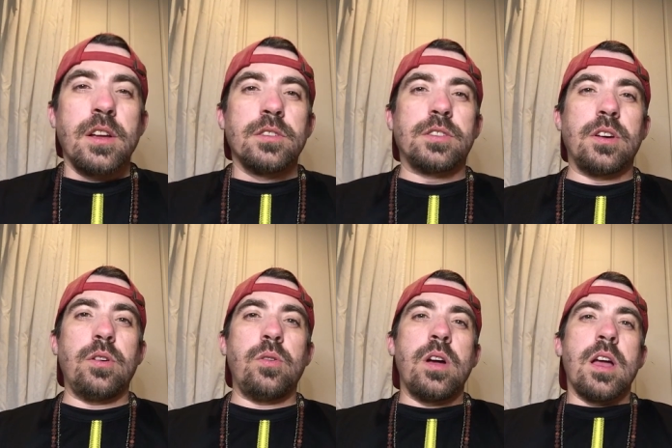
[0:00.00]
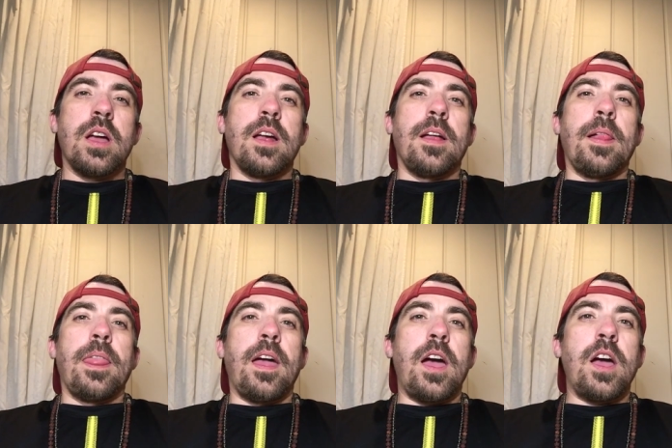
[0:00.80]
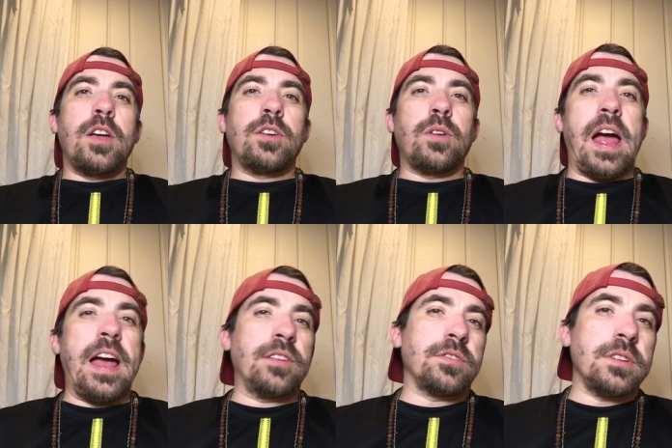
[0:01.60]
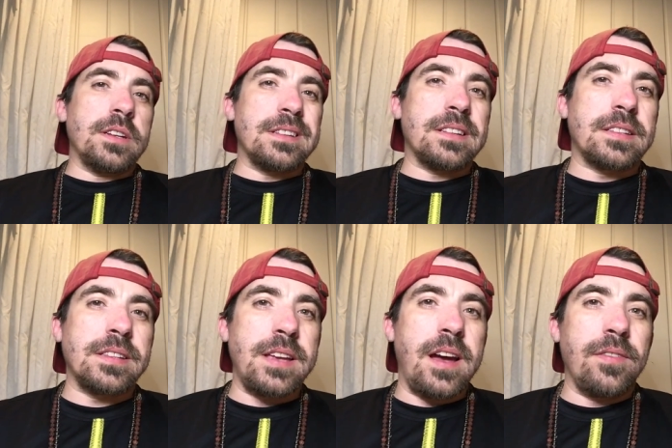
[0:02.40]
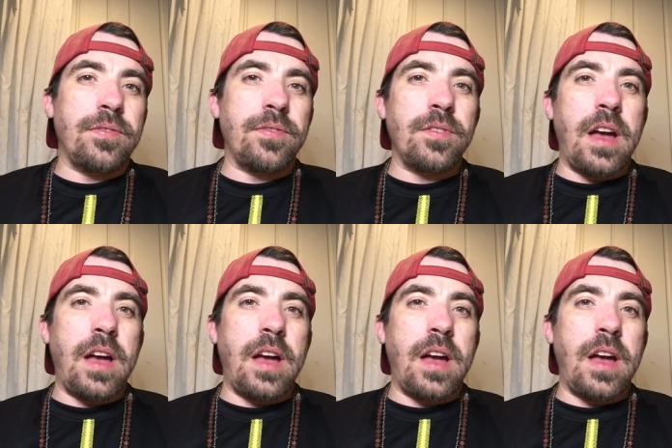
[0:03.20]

So, you know, as related to CF,